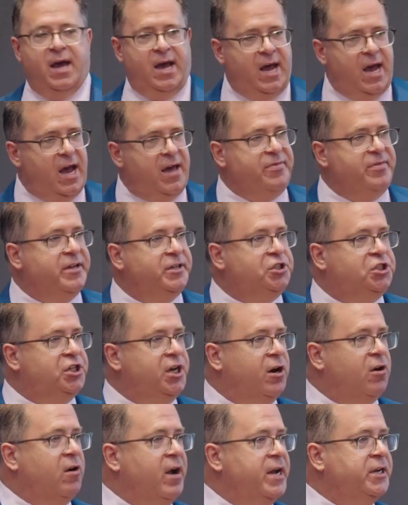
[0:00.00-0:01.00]
And the
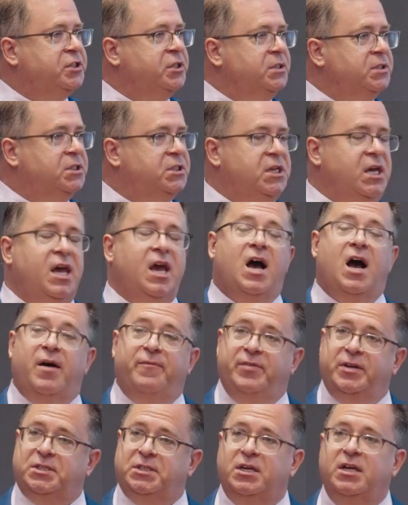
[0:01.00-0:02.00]
Generation Z,
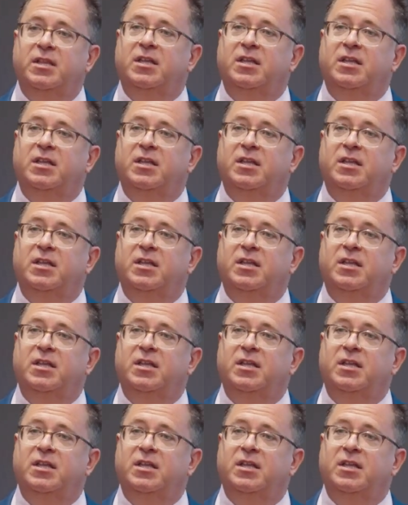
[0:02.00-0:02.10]
obviously,